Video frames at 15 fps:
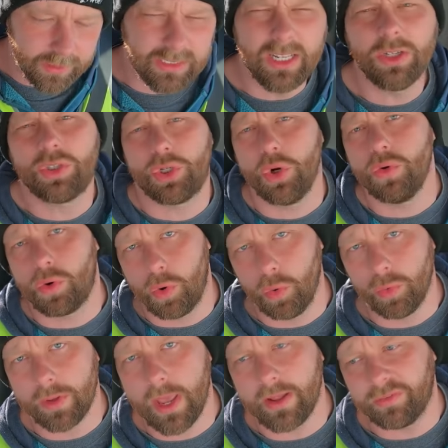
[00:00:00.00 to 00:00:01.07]
a little too
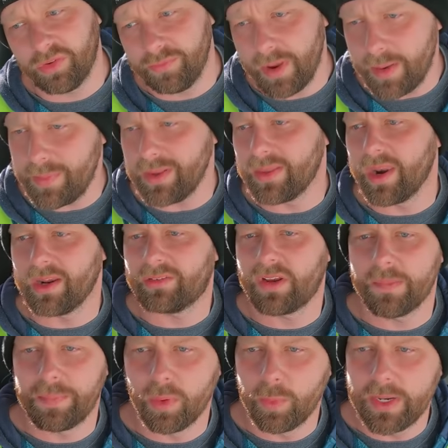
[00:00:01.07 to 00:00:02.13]
cool yet, so maybe in the next
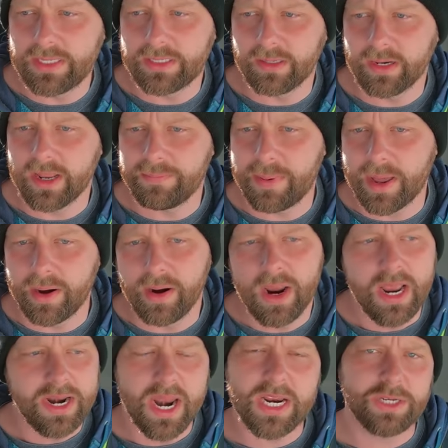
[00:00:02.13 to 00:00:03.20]
couple of weeks it'll get better.
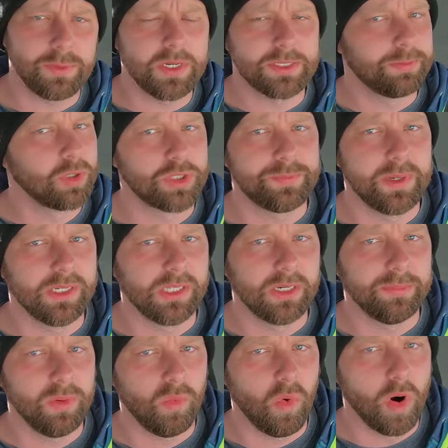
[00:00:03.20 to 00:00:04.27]
Next week's supposed to be a little bit